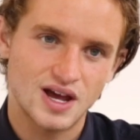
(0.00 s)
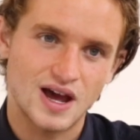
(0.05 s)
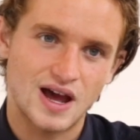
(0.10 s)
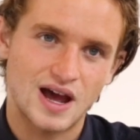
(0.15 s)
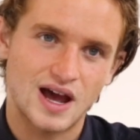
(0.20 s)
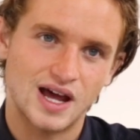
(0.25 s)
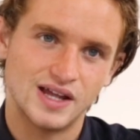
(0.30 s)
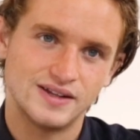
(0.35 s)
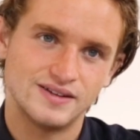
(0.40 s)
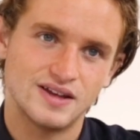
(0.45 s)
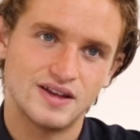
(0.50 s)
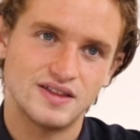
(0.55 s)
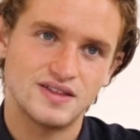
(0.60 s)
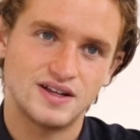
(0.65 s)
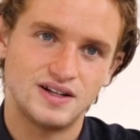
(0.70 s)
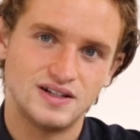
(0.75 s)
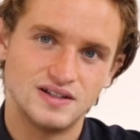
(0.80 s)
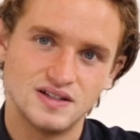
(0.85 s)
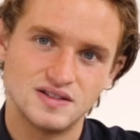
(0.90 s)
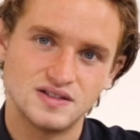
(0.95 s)
And I
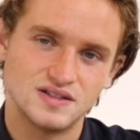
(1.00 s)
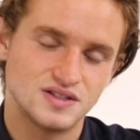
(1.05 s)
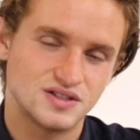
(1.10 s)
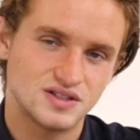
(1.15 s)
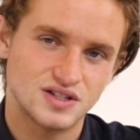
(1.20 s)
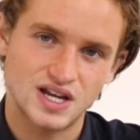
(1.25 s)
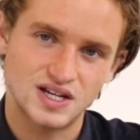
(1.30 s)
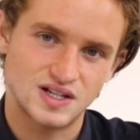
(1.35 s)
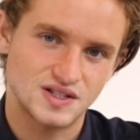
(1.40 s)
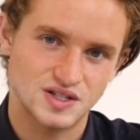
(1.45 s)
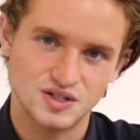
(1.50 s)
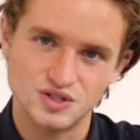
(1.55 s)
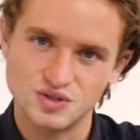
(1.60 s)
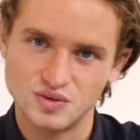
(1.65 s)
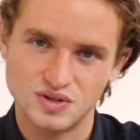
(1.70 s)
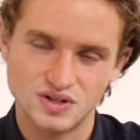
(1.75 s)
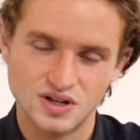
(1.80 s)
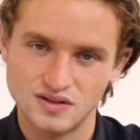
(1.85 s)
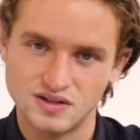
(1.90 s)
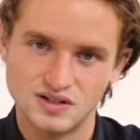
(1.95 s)
think this is, takes it
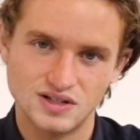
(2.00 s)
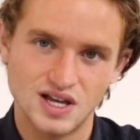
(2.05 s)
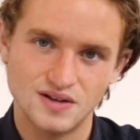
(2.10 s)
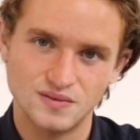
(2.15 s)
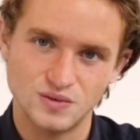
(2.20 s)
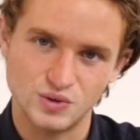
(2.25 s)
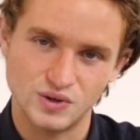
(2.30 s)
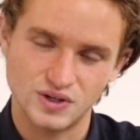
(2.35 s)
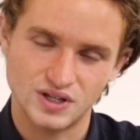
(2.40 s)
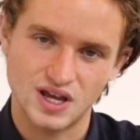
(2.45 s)
to another level